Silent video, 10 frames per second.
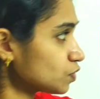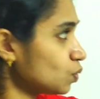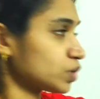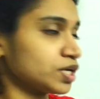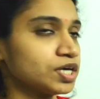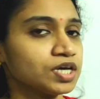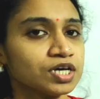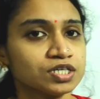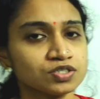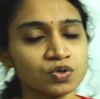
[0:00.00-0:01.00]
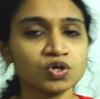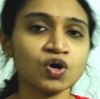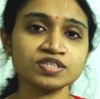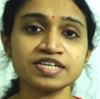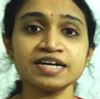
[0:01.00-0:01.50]
Okay. So
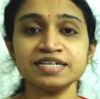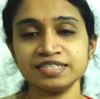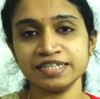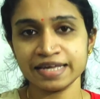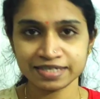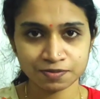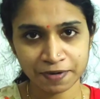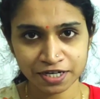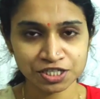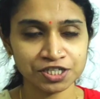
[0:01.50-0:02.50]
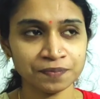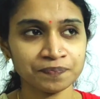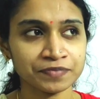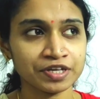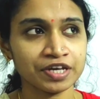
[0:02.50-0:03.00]
dorsal digital expansion.
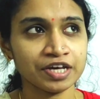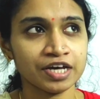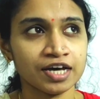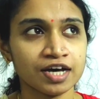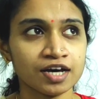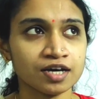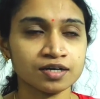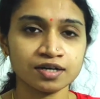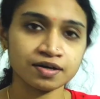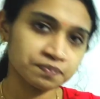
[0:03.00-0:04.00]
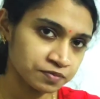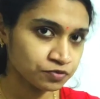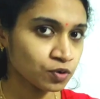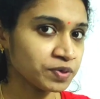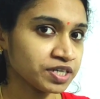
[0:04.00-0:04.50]

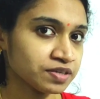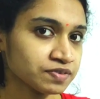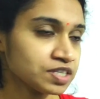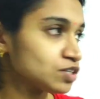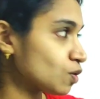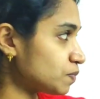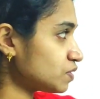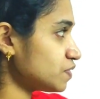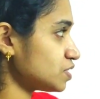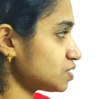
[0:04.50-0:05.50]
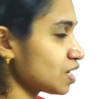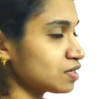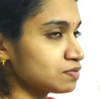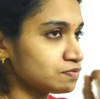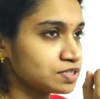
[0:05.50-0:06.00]
Before beginning with the topic, we'll
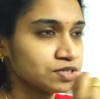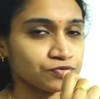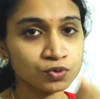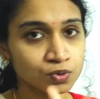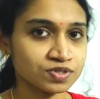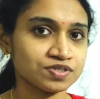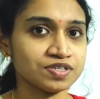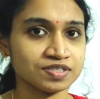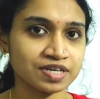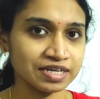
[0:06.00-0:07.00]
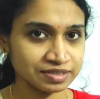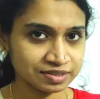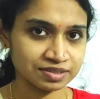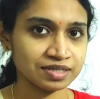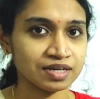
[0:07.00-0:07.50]
start with a few questions
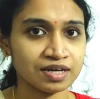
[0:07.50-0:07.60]
as